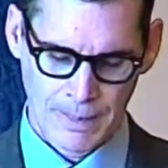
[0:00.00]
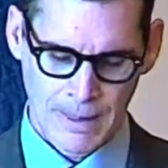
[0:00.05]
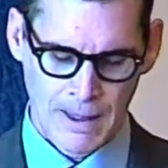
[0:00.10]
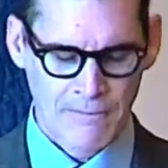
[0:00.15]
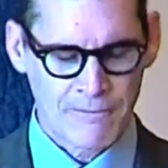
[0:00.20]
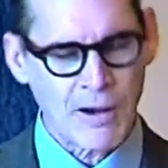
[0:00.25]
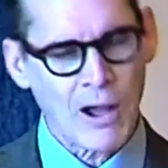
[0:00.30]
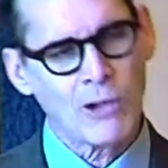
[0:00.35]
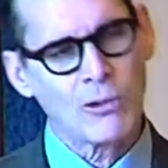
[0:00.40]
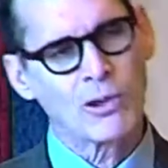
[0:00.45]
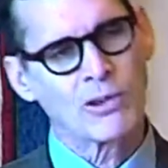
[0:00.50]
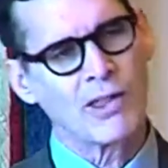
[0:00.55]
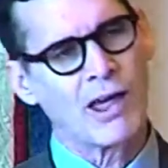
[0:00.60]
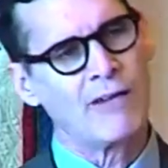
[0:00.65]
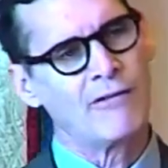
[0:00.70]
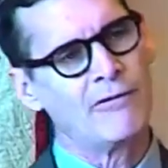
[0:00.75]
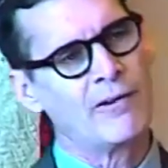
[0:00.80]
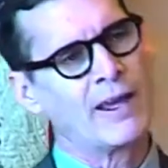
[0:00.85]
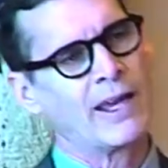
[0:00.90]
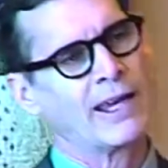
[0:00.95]
Following
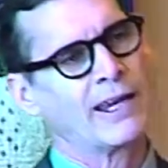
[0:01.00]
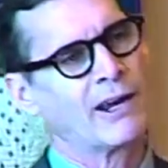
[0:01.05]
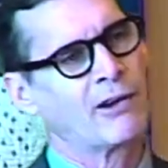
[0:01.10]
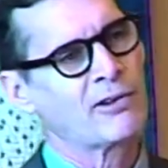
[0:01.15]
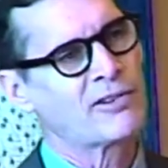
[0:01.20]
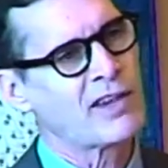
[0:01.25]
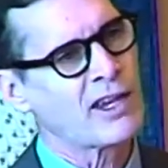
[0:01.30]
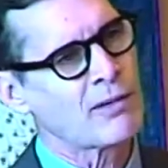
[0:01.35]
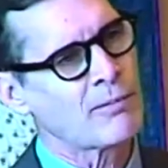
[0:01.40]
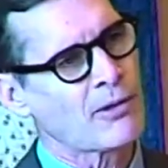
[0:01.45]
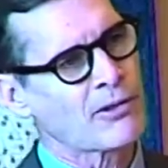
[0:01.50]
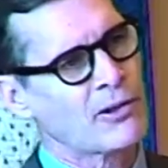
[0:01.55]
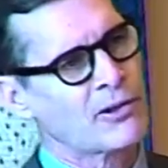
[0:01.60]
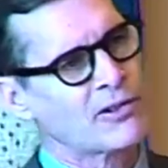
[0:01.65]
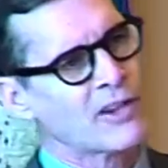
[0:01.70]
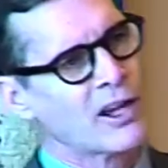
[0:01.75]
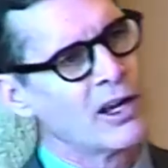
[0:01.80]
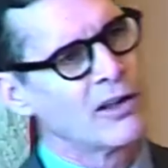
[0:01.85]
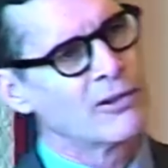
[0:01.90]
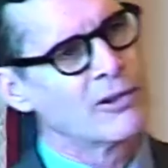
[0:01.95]
that vein, I was thinking about those
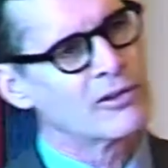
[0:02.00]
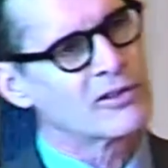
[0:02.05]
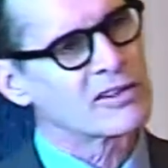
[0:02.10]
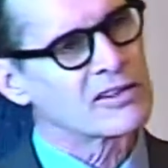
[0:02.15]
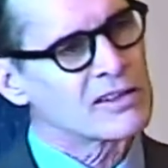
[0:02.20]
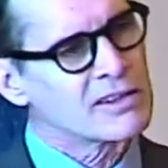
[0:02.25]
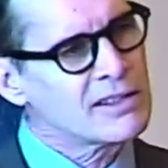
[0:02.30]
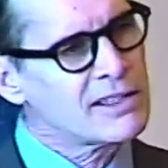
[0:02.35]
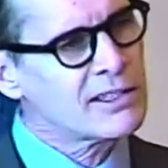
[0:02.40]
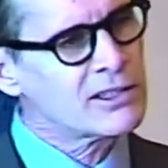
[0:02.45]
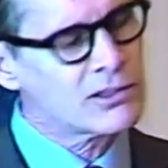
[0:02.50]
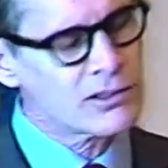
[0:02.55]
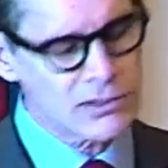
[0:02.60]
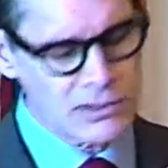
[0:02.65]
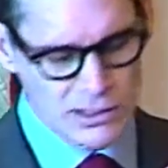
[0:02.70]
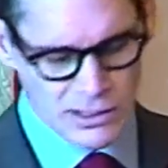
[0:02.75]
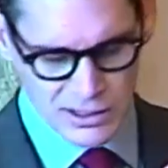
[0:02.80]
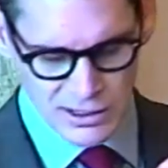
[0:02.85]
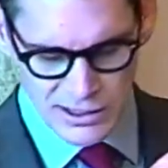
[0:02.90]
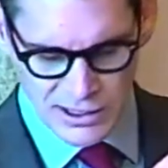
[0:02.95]

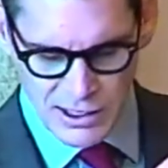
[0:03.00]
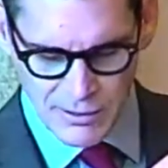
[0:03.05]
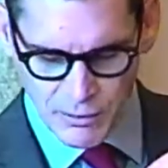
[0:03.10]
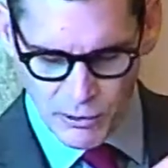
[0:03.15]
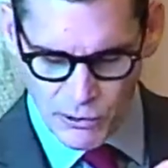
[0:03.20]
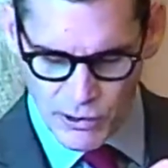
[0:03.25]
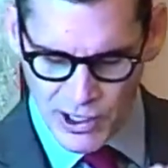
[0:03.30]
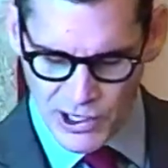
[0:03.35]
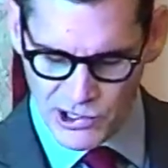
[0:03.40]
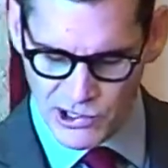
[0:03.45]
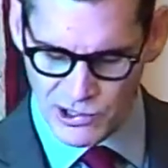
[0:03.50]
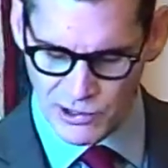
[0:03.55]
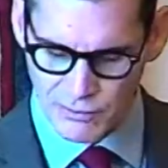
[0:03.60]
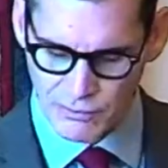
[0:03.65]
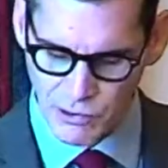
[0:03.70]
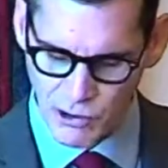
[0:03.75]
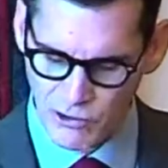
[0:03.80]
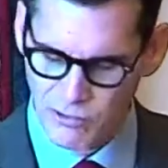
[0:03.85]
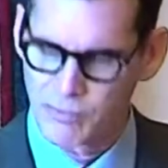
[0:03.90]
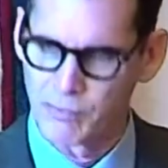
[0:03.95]
little liberation
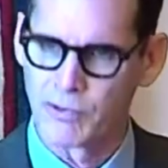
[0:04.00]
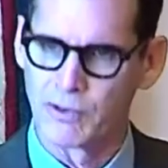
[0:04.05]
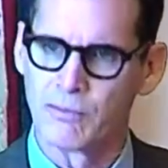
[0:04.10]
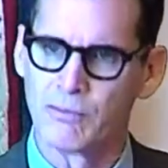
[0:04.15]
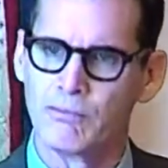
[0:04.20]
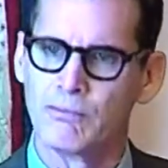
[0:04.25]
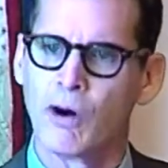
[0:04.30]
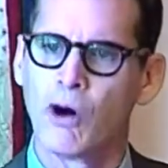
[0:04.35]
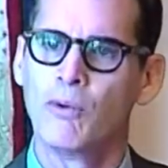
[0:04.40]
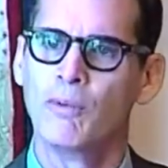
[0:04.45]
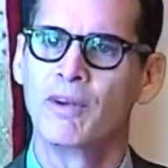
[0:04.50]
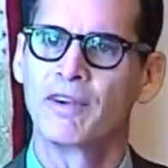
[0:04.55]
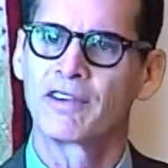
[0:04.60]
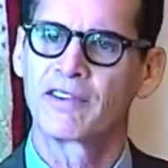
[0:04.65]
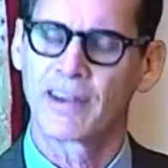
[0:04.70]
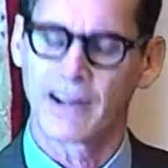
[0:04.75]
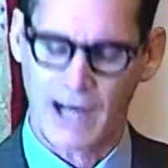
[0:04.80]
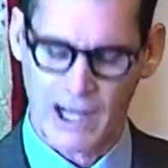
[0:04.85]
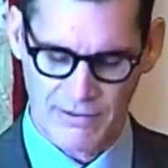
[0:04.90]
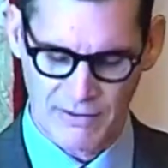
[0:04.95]
moments
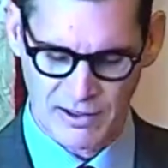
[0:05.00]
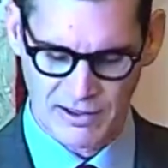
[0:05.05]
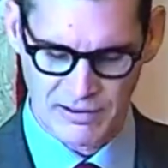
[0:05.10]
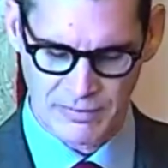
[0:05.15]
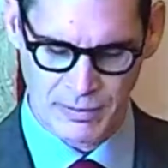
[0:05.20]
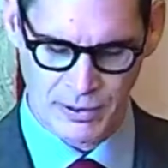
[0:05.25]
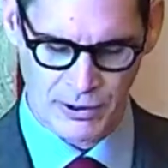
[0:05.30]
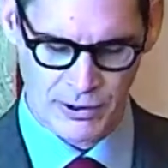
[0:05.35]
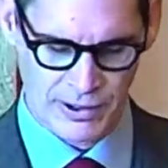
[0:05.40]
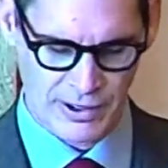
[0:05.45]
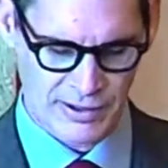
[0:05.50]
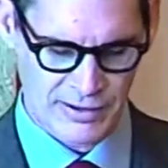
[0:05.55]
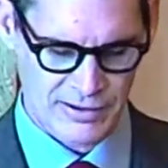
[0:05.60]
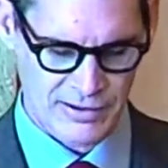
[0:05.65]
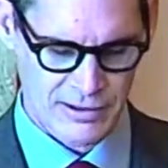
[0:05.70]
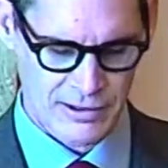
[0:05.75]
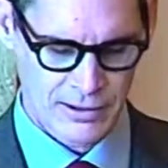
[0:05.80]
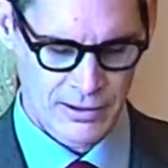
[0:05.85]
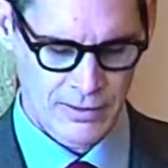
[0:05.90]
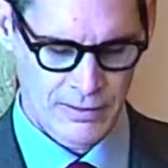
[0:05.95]
that I've
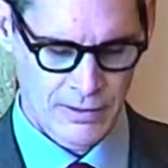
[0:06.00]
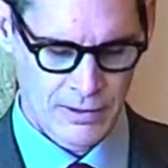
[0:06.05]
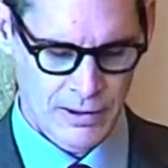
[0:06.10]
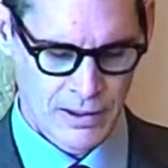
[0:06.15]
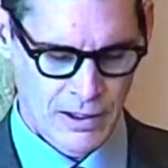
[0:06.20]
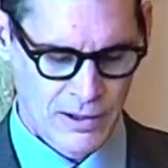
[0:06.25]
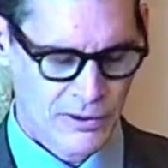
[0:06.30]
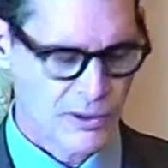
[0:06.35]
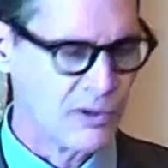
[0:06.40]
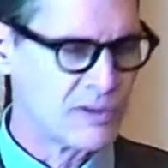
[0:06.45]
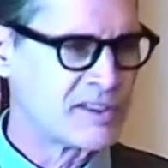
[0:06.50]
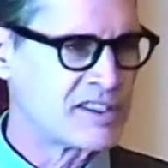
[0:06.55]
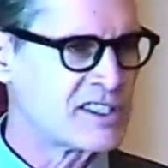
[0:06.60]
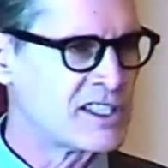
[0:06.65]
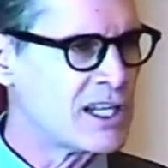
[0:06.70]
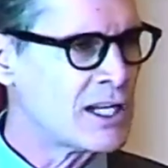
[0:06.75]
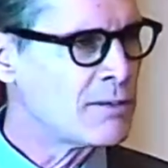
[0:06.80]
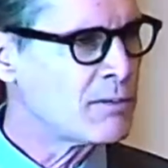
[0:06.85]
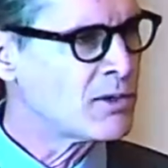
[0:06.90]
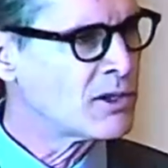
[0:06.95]
experienced, those
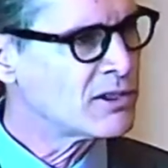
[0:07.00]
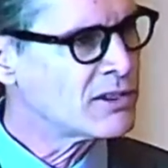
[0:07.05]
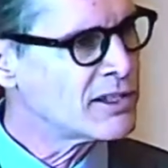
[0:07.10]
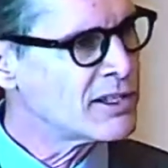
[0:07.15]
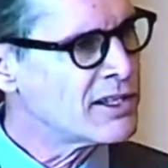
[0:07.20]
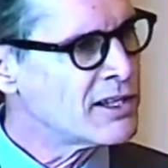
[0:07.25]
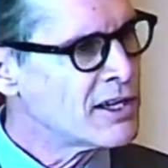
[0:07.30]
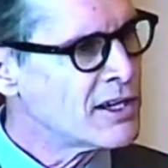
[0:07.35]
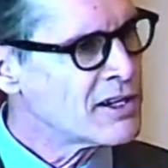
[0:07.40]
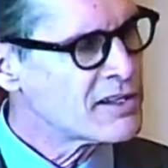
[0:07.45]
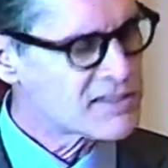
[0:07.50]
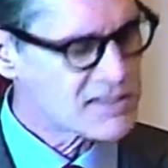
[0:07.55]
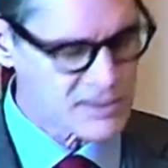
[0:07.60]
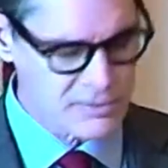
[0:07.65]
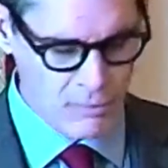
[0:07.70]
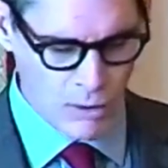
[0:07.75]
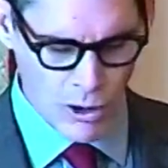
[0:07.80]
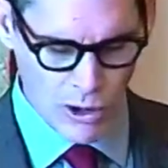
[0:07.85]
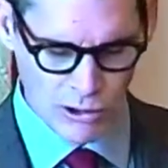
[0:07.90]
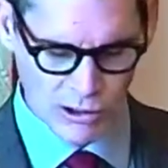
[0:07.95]
seemingly
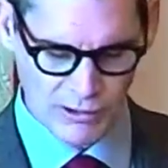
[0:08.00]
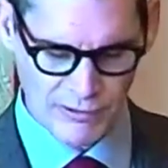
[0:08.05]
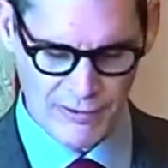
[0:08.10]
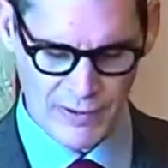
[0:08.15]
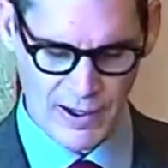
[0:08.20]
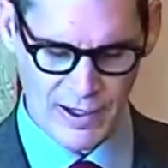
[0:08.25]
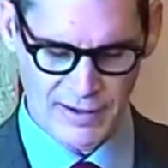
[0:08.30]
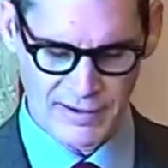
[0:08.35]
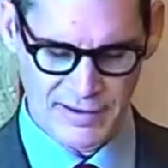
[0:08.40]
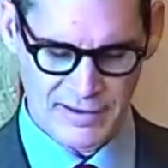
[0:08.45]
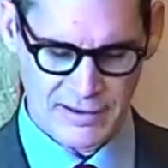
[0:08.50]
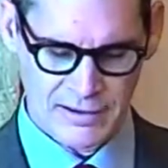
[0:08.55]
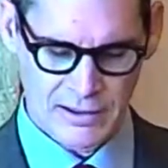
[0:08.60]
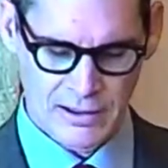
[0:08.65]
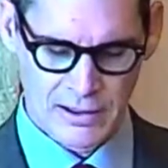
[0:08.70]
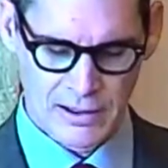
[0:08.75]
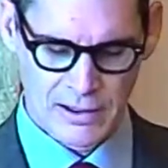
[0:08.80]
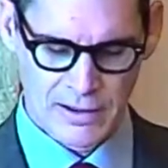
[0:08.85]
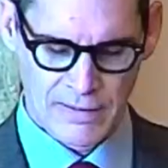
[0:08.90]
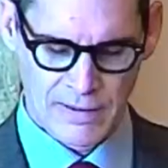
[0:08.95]
small events
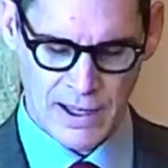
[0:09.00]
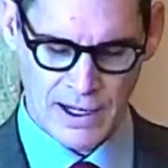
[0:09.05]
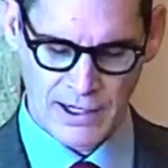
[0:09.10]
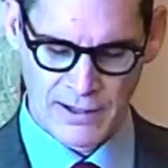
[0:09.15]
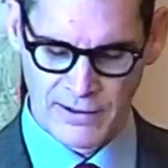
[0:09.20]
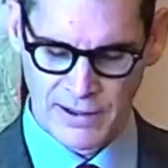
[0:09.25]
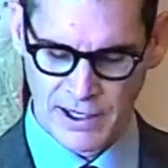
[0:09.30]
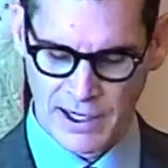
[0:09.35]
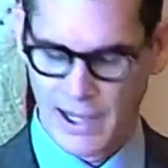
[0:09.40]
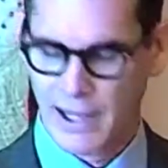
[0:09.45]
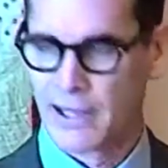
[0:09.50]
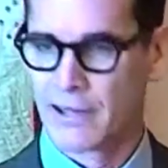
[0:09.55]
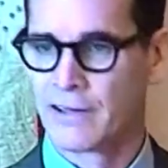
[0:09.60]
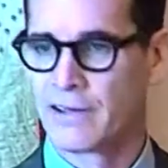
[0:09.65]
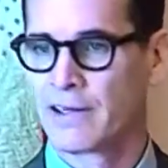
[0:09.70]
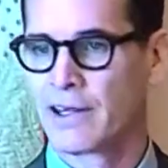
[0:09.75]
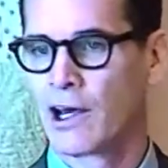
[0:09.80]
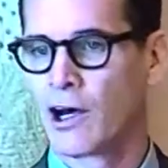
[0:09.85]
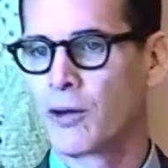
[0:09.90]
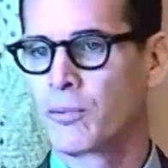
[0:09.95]
that in the end
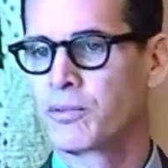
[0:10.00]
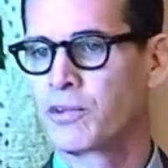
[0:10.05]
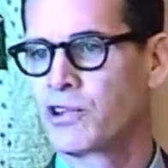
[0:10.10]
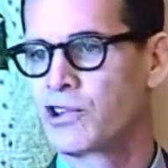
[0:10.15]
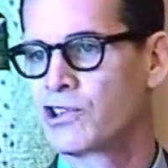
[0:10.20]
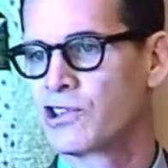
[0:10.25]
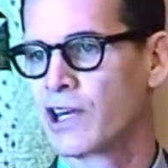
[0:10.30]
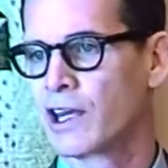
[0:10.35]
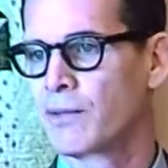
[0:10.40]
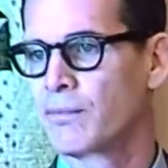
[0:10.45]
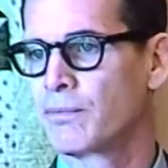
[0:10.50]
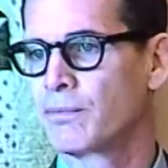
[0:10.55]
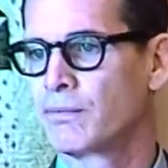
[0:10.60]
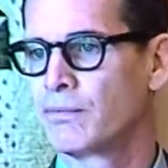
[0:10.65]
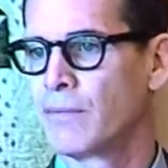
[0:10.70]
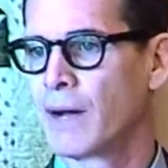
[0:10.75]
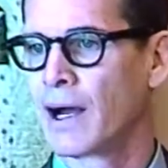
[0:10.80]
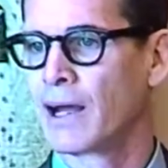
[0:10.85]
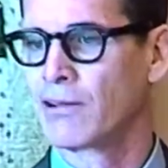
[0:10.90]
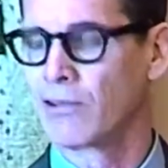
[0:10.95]
helped to shape
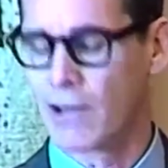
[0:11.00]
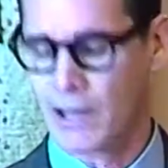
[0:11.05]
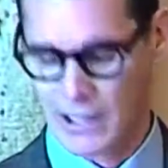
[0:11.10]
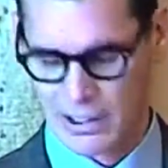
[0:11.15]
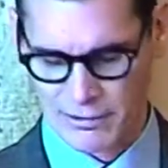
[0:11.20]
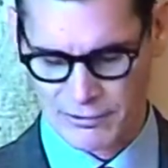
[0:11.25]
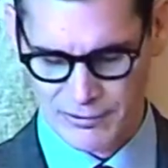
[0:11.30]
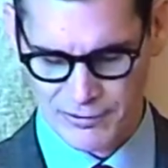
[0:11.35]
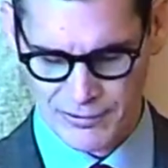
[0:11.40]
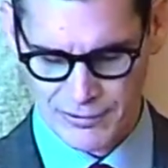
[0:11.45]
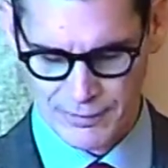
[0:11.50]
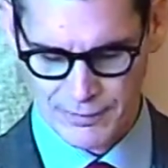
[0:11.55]
my life.